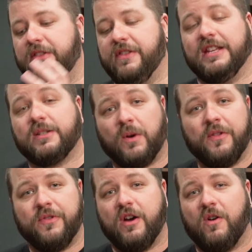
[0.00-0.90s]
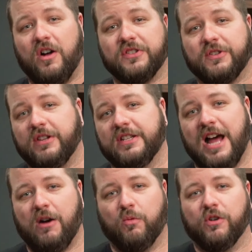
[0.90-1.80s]
This one though also does
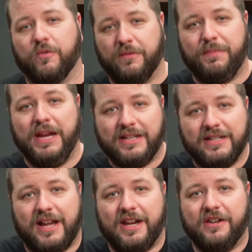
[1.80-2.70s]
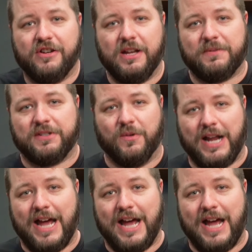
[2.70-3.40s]
not work with peak design clips. So what